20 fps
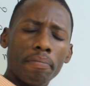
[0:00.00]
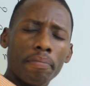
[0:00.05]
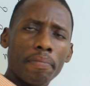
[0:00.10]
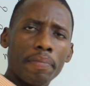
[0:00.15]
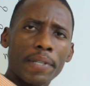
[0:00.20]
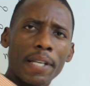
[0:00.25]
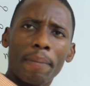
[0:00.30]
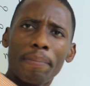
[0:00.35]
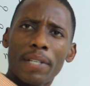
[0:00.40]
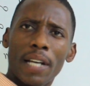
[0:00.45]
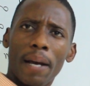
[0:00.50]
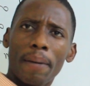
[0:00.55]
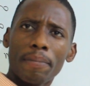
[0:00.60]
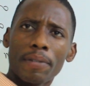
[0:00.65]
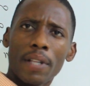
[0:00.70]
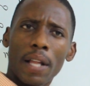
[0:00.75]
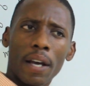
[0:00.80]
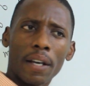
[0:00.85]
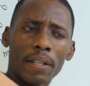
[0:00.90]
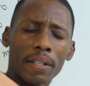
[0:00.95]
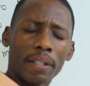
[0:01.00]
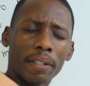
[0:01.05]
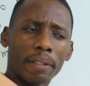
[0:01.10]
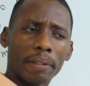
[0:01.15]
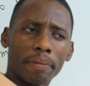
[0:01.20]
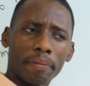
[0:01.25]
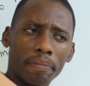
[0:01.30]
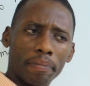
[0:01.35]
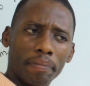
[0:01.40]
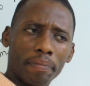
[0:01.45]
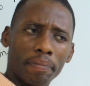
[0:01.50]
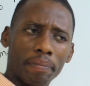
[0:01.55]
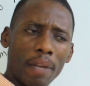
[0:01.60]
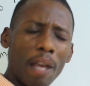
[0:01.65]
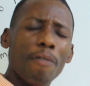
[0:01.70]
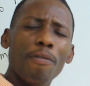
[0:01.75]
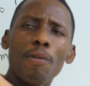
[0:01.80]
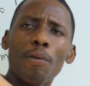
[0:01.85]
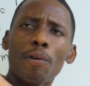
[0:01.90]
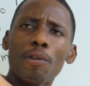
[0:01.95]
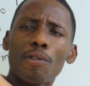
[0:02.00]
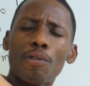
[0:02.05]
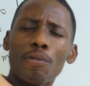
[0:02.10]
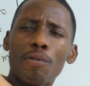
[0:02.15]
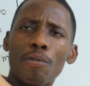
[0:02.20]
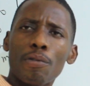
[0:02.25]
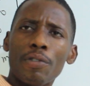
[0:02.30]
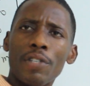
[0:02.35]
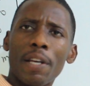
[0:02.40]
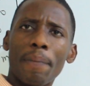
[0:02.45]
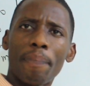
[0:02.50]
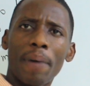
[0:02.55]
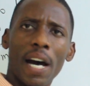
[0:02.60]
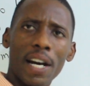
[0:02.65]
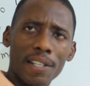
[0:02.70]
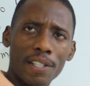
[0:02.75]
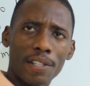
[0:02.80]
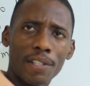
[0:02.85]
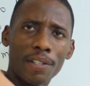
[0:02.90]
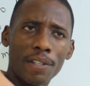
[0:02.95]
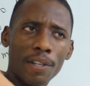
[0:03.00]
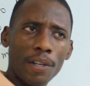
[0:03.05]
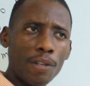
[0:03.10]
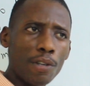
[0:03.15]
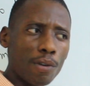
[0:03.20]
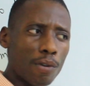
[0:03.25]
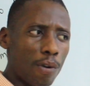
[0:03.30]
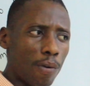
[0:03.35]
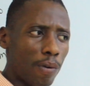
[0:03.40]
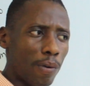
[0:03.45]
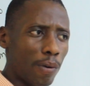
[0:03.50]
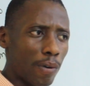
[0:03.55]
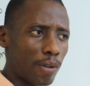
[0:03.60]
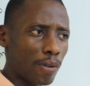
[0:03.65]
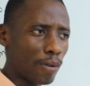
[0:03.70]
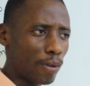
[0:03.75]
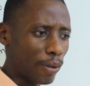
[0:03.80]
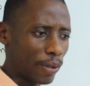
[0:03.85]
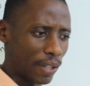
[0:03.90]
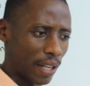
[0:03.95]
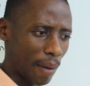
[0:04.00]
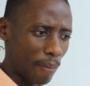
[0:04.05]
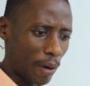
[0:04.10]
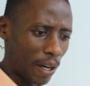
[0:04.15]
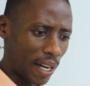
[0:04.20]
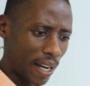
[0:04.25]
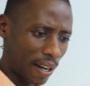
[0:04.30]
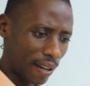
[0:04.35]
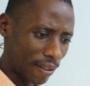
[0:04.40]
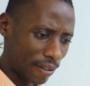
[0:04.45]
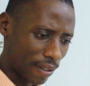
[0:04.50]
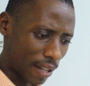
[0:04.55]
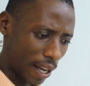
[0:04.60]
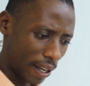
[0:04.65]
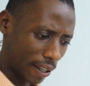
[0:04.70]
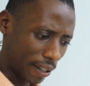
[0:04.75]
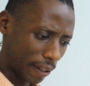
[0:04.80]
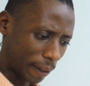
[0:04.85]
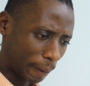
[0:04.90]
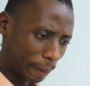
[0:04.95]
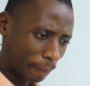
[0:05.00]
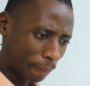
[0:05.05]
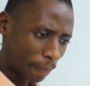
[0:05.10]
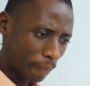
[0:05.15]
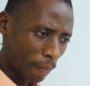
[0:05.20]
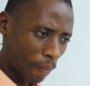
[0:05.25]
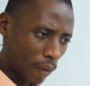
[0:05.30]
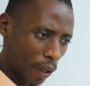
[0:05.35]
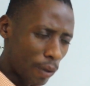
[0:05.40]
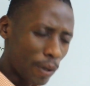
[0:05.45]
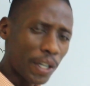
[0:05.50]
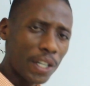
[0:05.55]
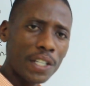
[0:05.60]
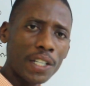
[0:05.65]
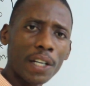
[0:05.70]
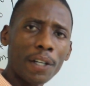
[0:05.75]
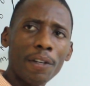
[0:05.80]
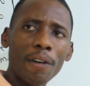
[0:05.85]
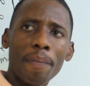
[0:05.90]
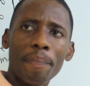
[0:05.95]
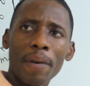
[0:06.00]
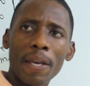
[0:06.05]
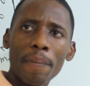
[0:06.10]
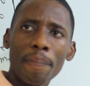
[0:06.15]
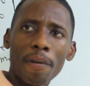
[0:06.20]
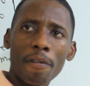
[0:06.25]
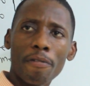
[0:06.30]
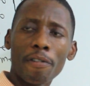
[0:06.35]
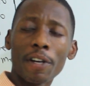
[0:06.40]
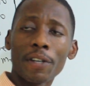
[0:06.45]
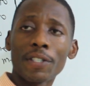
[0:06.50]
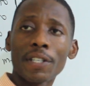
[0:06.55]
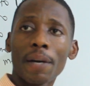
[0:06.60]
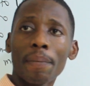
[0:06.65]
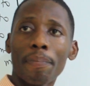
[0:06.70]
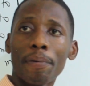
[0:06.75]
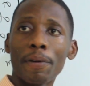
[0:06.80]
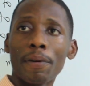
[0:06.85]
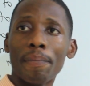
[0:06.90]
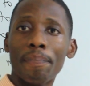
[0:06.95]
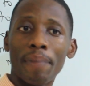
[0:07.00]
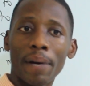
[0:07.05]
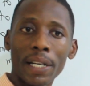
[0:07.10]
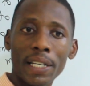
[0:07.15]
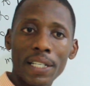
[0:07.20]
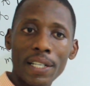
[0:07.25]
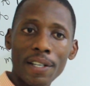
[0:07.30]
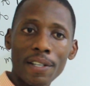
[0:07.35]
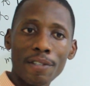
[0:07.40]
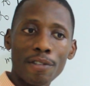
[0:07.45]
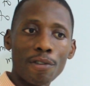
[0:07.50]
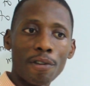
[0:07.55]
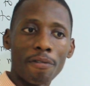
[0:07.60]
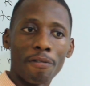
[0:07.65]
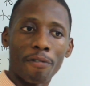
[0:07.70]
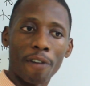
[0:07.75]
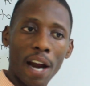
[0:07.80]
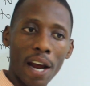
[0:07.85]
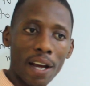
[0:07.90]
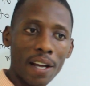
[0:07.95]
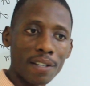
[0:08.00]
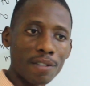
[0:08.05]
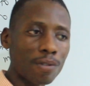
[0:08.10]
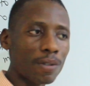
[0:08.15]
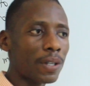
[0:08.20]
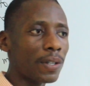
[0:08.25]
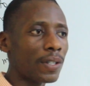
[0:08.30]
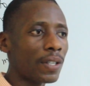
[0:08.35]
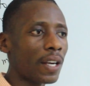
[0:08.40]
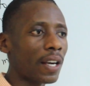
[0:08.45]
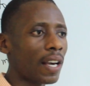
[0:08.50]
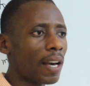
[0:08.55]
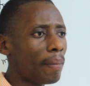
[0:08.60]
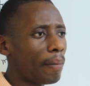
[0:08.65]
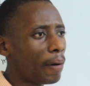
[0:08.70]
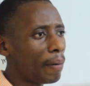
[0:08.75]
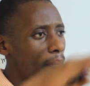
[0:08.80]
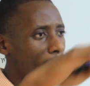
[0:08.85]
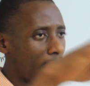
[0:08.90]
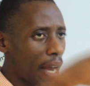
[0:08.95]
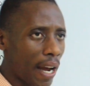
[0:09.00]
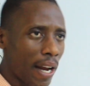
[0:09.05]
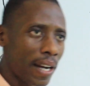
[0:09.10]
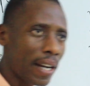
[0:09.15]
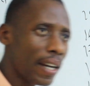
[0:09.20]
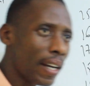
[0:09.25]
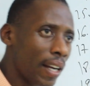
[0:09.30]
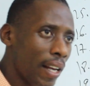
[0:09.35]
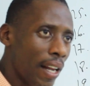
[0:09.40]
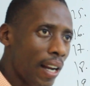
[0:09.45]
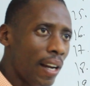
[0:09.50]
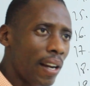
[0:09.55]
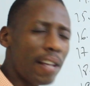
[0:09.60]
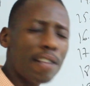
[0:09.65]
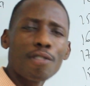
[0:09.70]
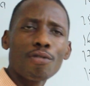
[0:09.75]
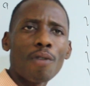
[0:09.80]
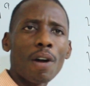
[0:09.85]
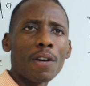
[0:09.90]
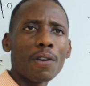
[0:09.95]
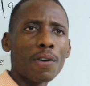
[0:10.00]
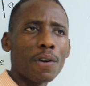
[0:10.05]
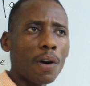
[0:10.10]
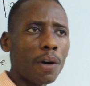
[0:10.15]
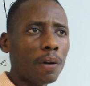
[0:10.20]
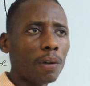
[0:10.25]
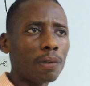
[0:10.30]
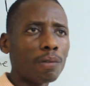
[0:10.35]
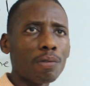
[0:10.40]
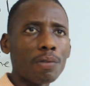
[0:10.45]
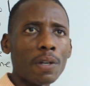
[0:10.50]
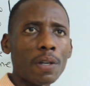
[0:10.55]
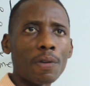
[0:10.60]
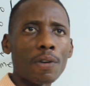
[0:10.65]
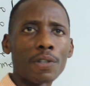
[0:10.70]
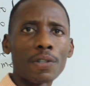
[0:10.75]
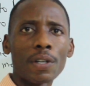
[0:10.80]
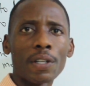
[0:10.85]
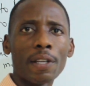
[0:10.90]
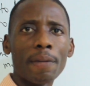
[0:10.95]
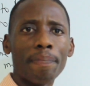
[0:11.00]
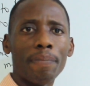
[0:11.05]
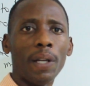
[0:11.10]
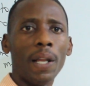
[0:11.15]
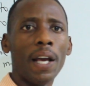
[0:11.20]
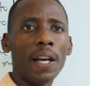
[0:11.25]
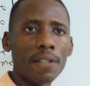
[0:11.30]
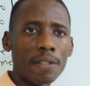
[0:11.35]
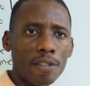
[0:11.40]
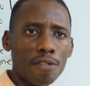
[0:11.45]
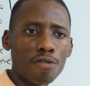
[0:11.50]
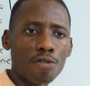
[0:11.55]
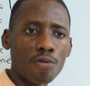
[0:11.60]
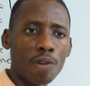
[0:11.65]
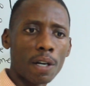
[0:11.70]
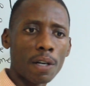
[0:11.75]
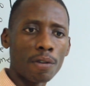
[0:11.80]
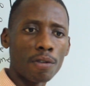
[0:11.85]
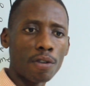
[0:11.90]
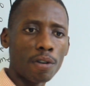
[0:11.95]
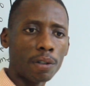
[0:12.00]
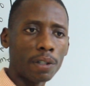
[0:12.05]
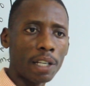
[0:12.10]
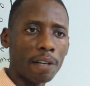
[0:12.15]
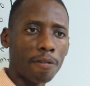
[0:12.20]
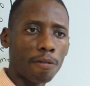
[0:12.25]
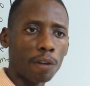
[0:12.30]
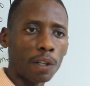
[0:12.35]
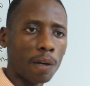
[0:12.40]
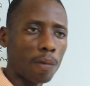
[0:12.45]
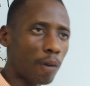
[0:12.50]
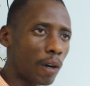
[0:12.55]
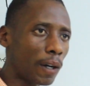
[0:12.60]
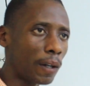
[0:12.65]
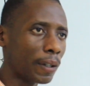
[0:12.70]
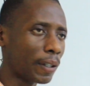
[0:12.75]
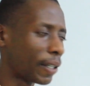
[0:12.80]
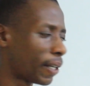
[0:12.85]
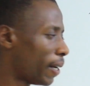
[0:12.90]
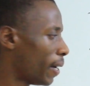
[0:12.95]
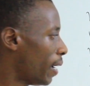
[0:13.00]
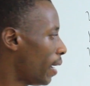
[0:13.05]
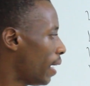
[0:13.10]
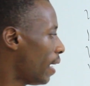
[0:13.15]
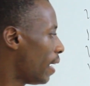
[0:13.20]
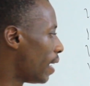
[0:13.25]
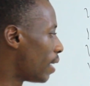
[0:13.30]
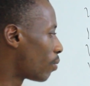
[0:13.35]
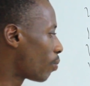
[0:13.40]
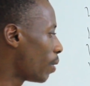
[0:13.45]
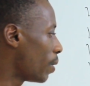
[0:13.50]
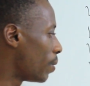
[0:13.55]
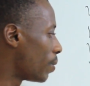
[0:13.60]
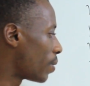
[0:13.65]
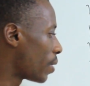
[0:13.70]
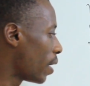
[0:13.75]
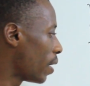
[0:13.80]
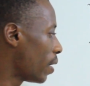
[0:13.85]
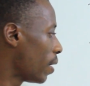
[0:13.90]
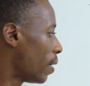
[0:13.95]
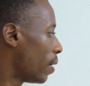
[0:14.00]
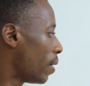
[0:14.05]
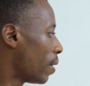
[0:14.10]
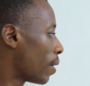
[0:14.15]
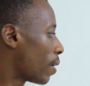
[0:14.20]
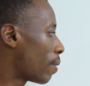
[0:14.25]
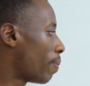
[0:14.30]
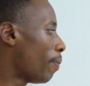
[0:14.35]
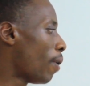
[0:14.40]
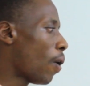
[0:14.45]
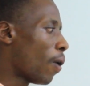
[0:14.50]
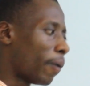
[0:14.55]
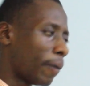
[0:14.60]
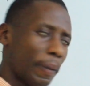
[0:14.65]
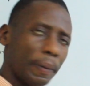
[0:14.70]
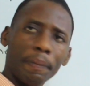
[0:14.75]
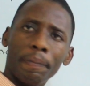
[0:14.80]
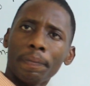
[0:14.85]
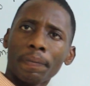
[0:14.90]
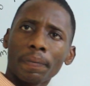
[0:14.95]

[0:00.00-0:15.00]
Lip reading: Sometimes, like, if you want to depart, you want to go somewhere else. Like, you can tell your people, for example, your buddies, your friends, you can say, come on, man, let's try to go to a certain place. You try to go there for the work. It's when you say, come on.